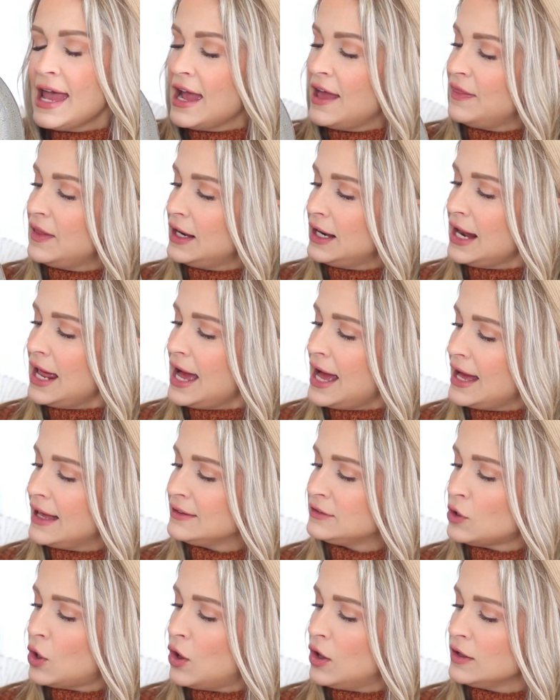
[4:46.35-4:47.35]
And then it
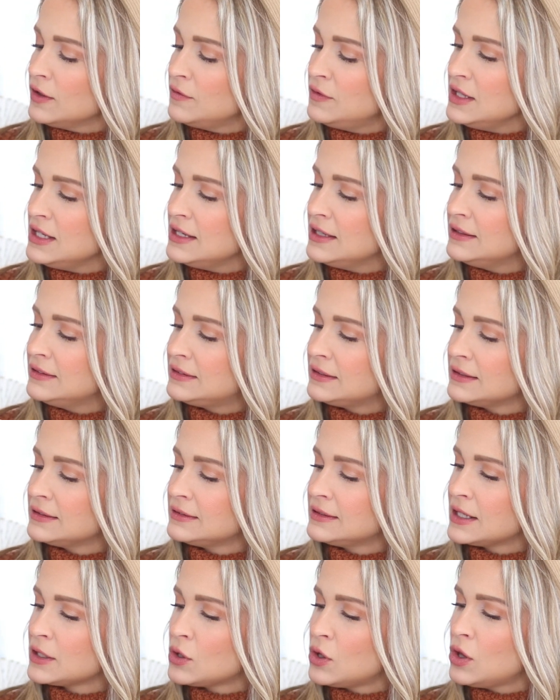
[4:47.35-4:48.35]
has all of these
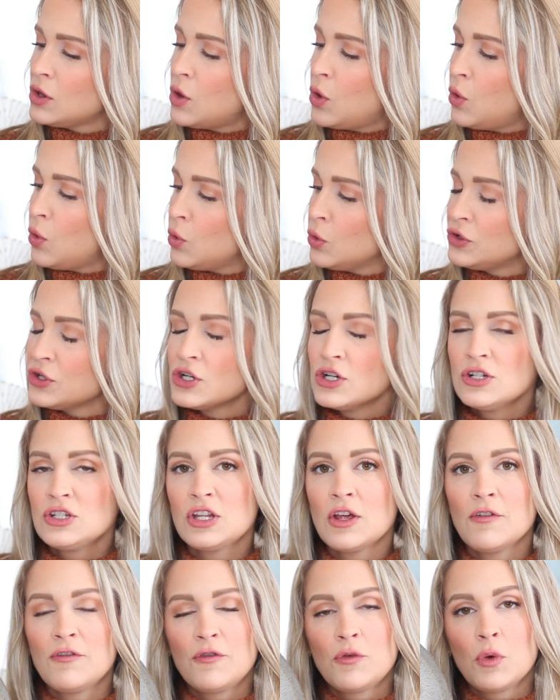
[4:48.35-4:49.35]
little
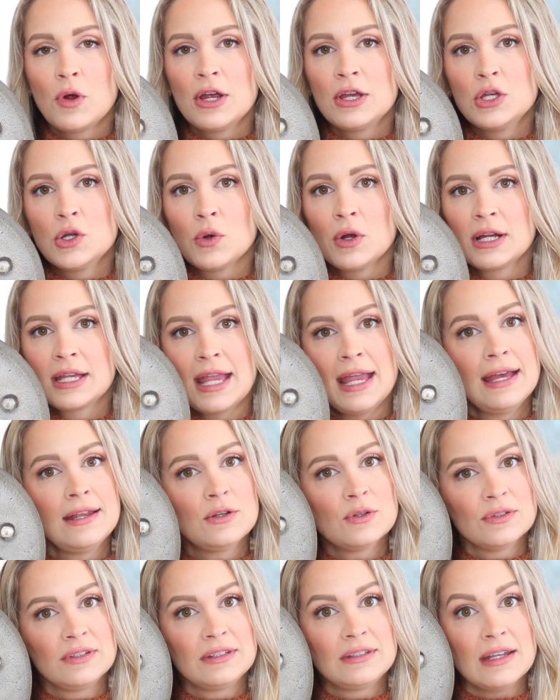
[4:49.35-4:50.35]
holders for your
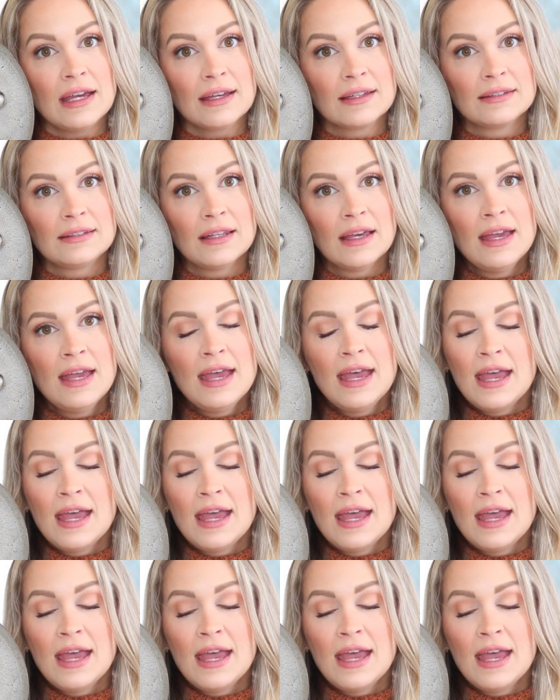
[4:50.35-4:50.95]
candlesticks.